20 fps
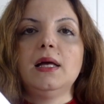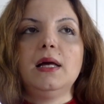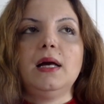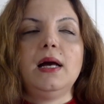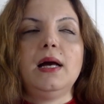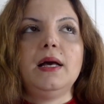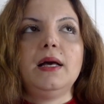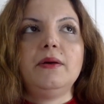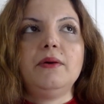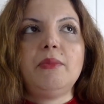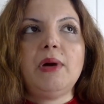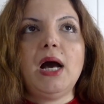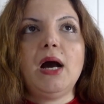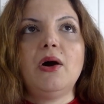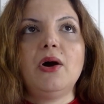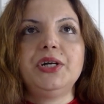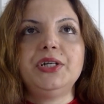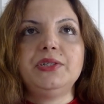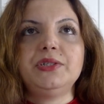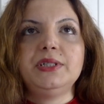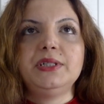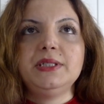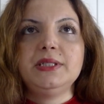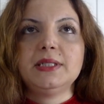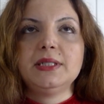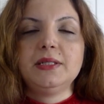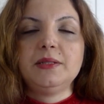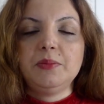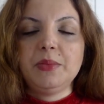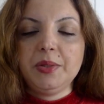harder is
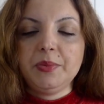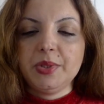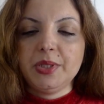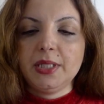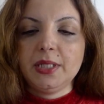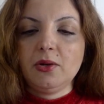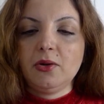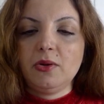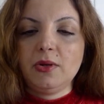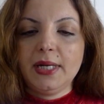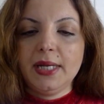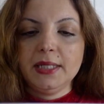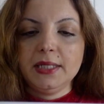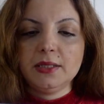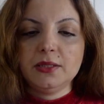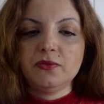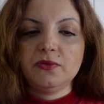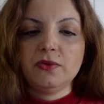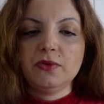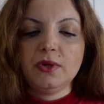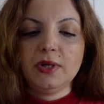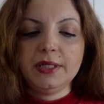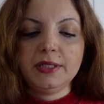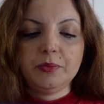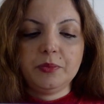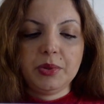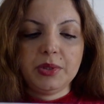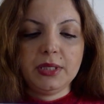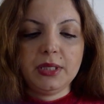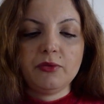not maybe the correct word,
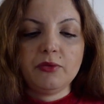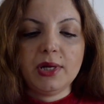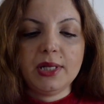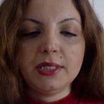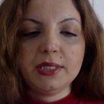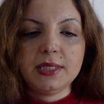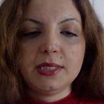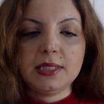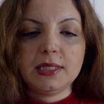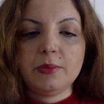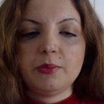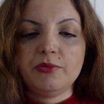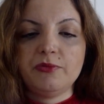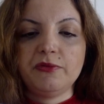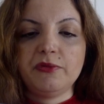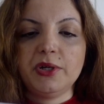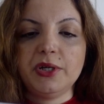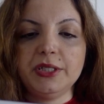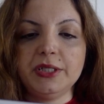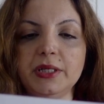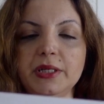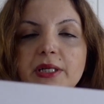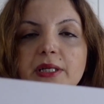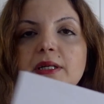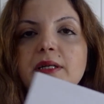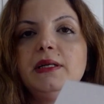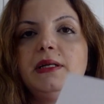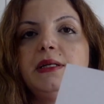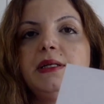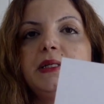but one step further
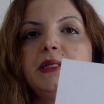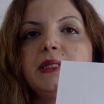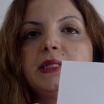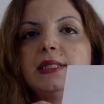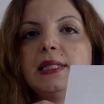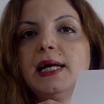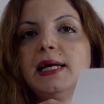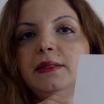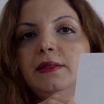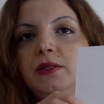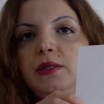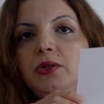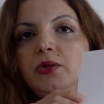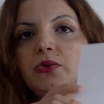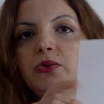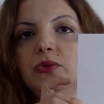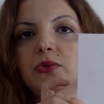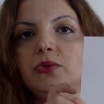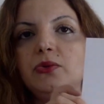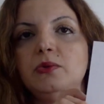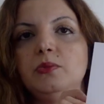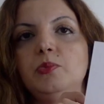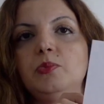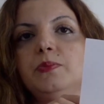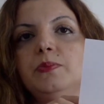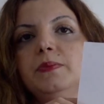is that you